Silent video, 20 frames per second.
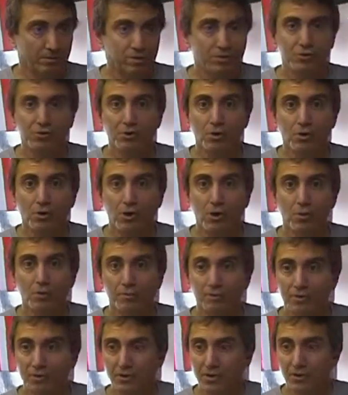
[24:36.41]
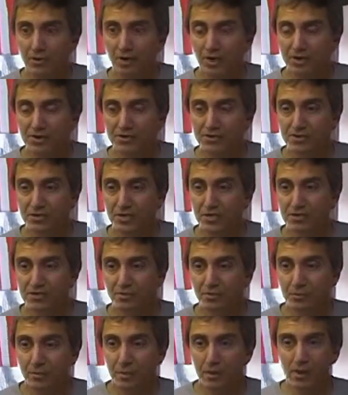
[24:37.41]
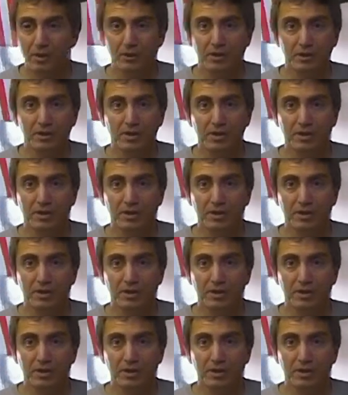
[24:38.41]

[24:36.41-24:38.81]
there's no hope for the United States of America.